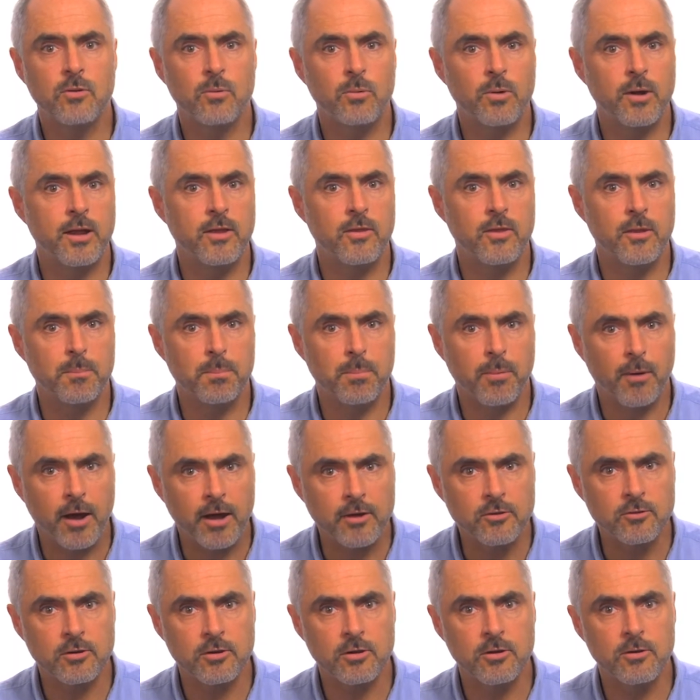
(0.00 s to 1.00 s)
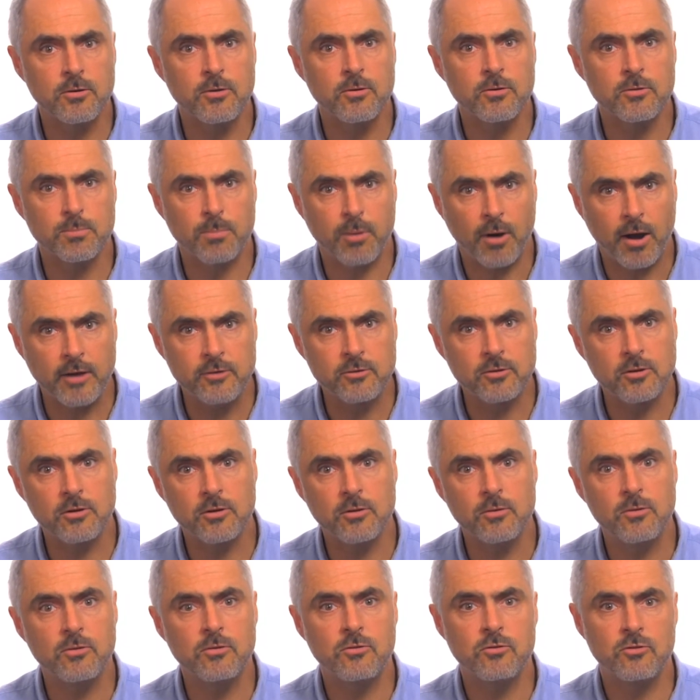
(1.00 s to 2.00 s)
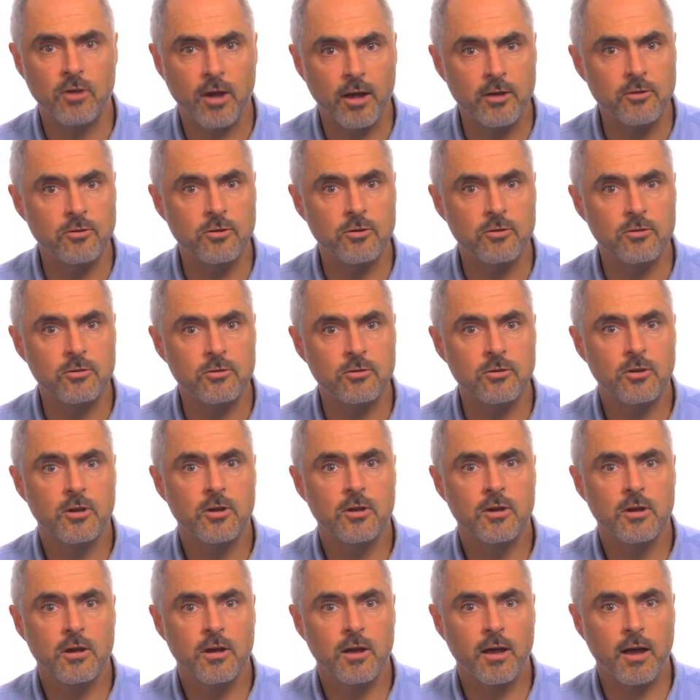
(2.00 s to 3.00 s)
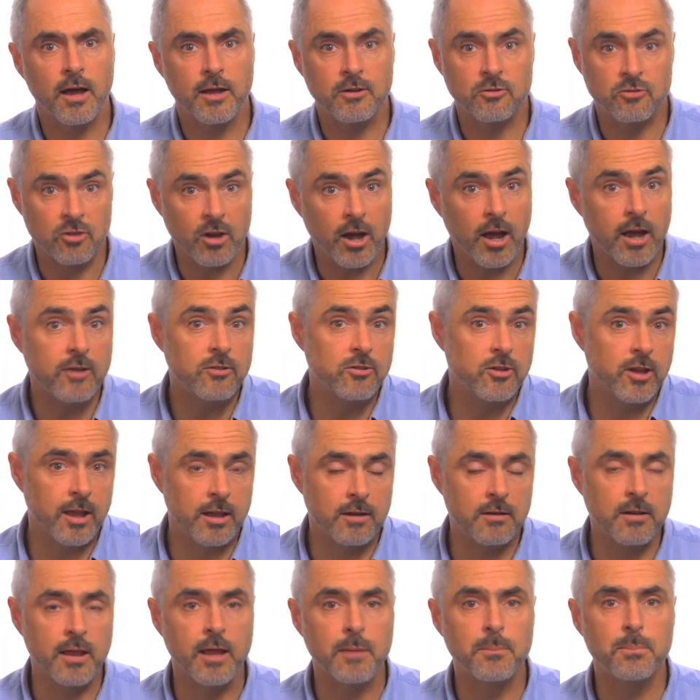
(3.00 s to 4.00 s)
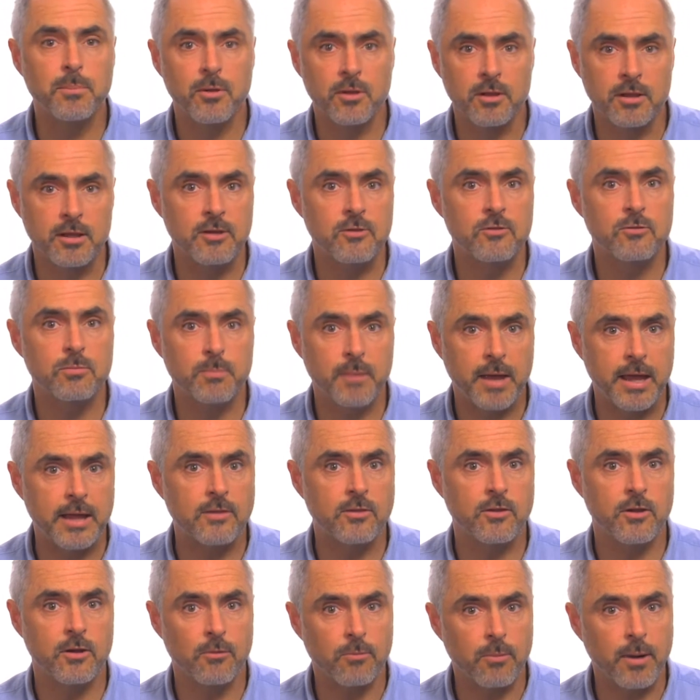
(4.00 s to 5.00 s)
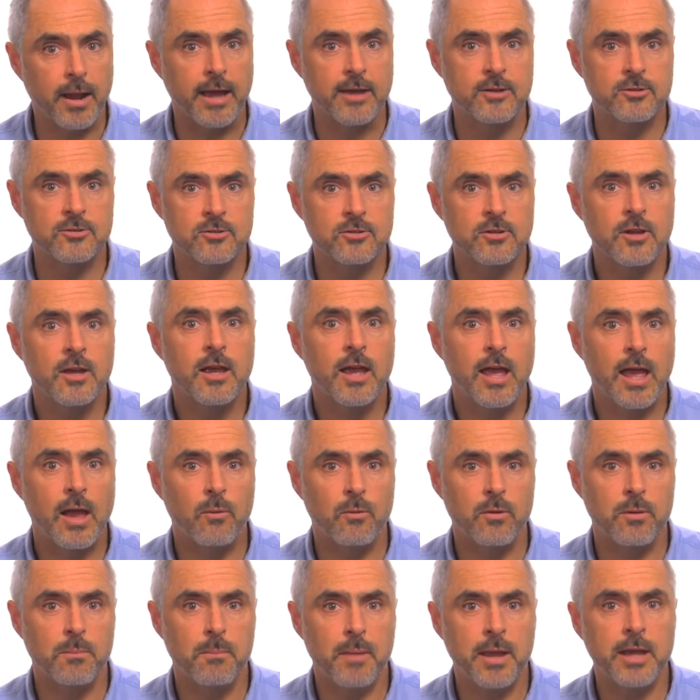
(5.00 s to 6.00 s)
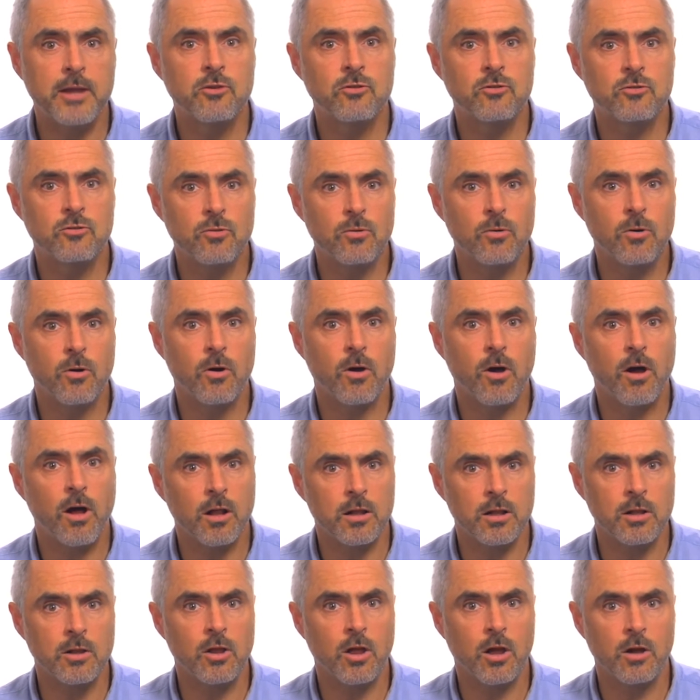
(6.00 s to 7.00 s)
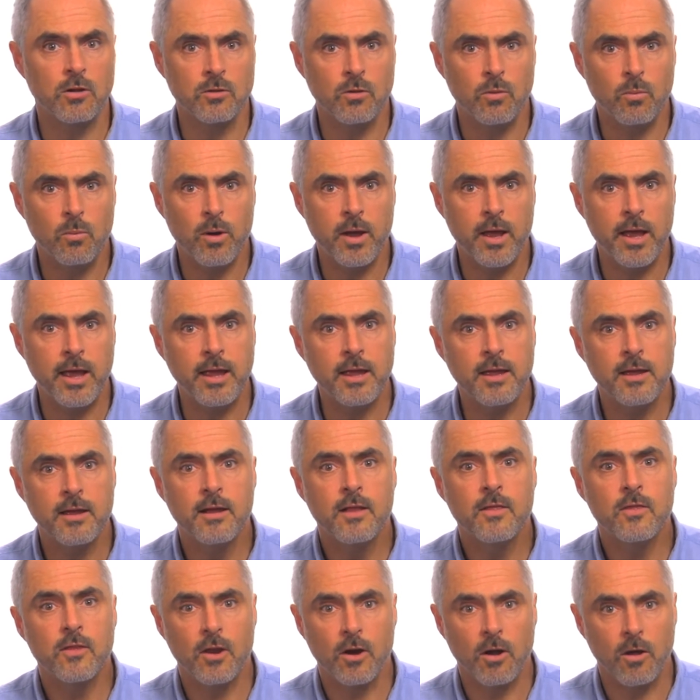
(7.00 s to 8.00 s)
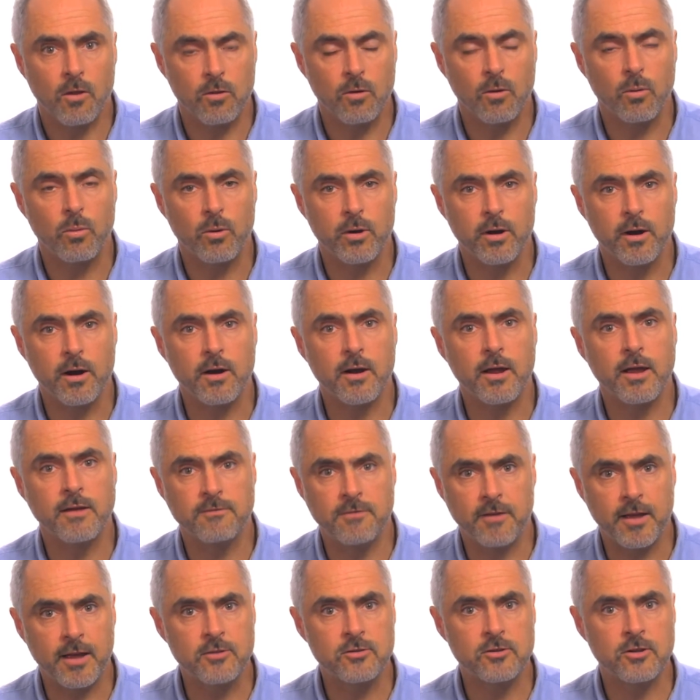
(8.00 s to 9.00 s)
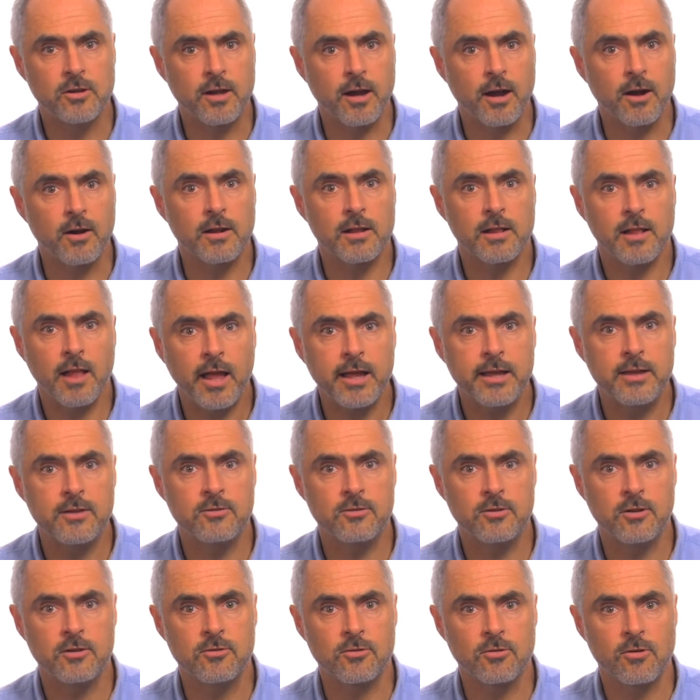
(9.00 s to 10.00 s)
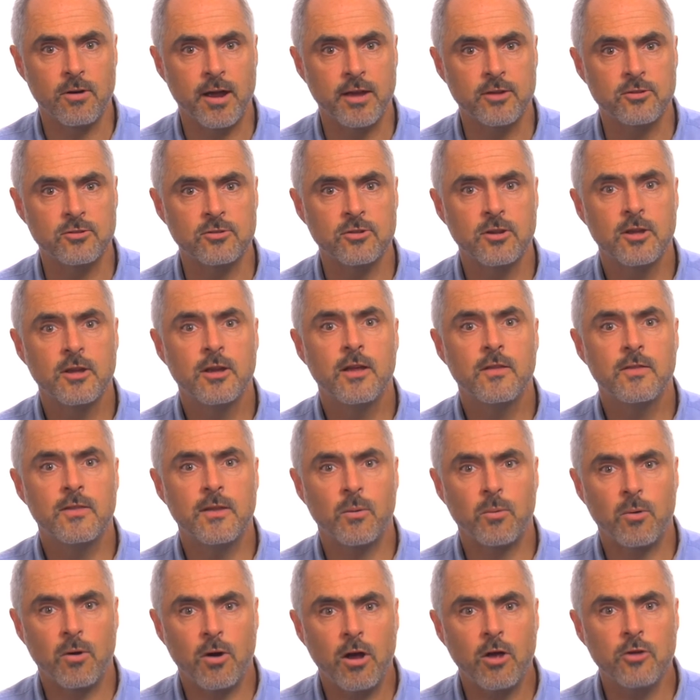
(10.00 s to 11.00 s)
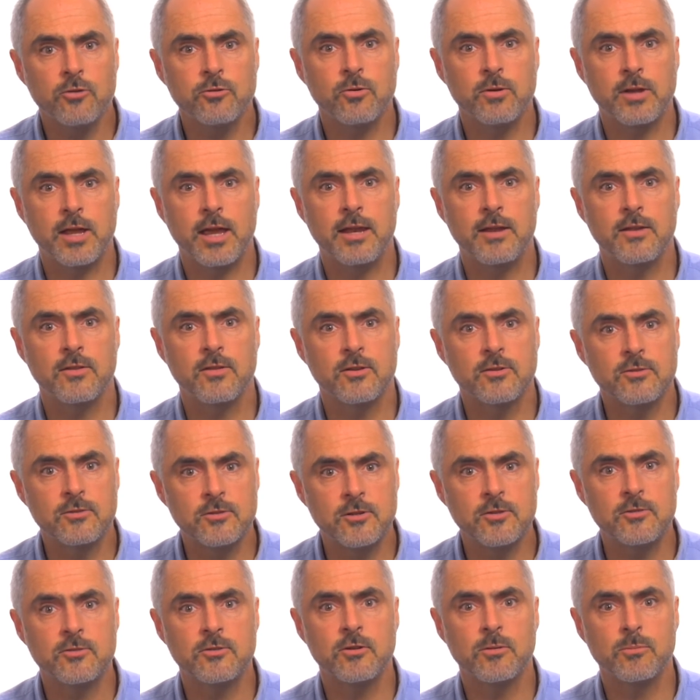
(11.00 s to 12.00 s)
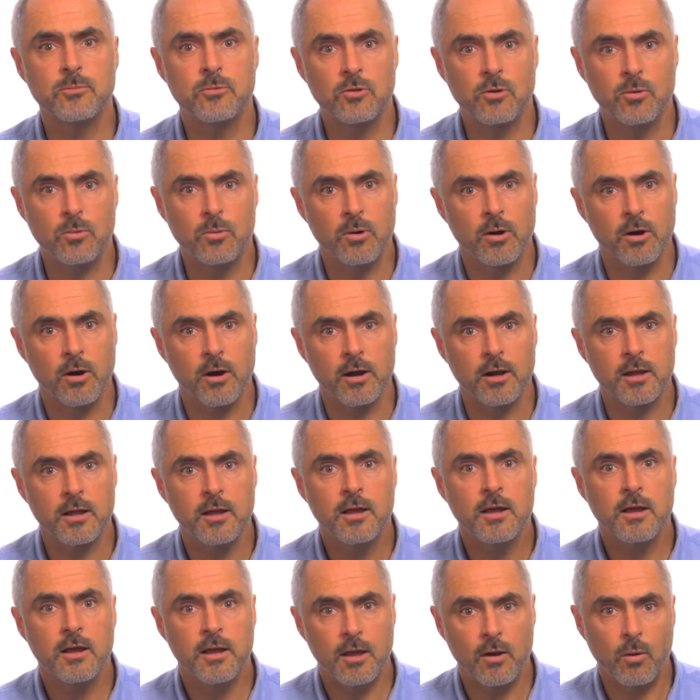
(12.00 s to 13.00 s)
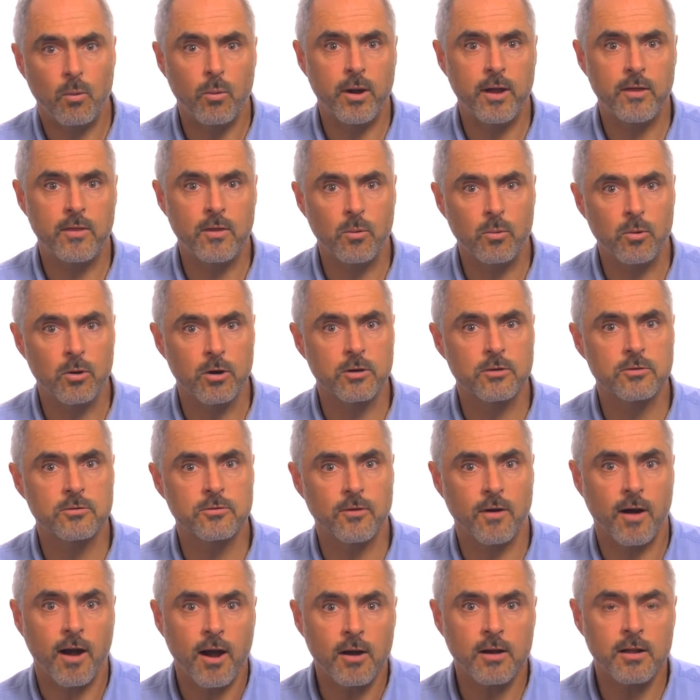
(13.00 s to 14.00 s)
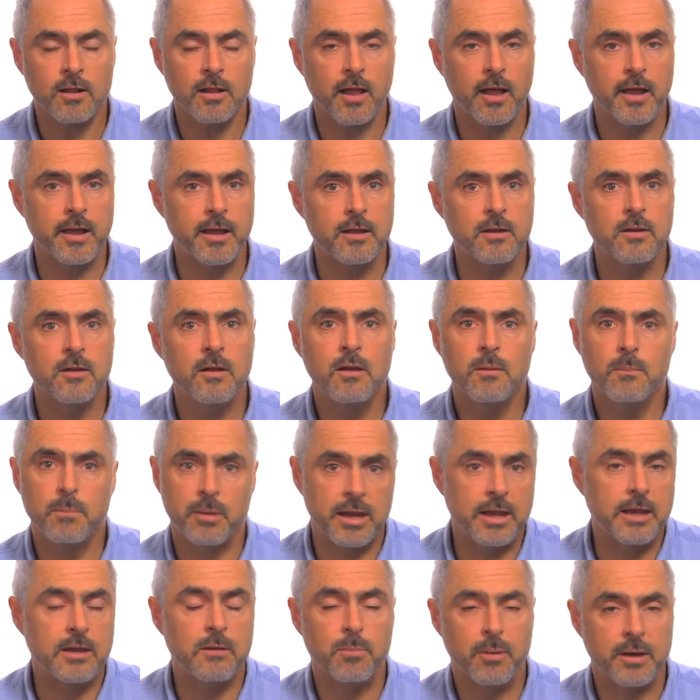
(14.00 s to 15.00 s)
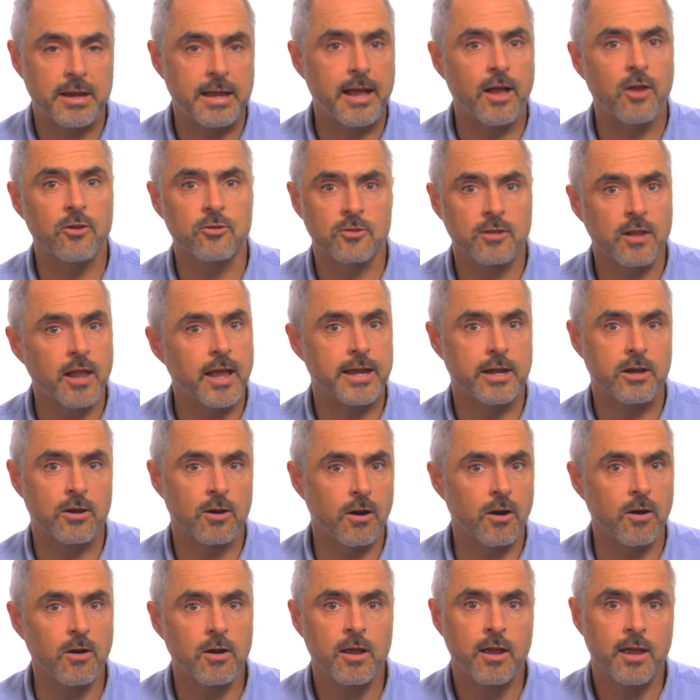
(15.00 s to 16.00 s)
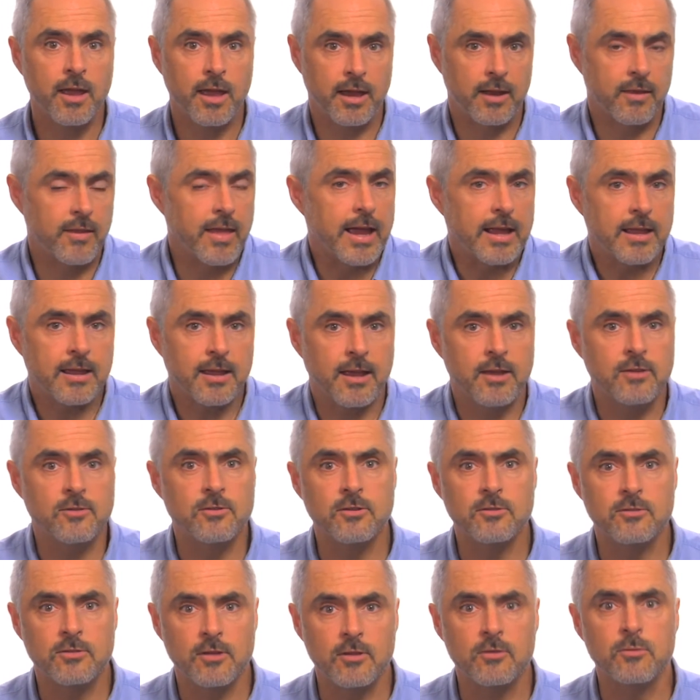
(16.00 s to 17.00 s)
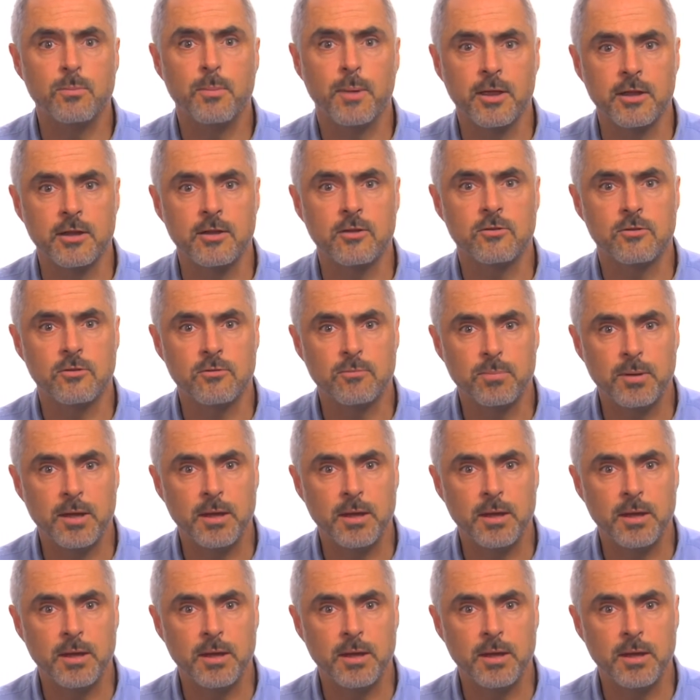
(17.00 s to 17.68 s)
the way that prosecutors prosecute, judges, judge and police make the arrests. And we make sure all along the way that although we're advancing our clients' interests, that we're also getting the system to work in a way that works for our client, but anybody else like her. And in that case, it's millions of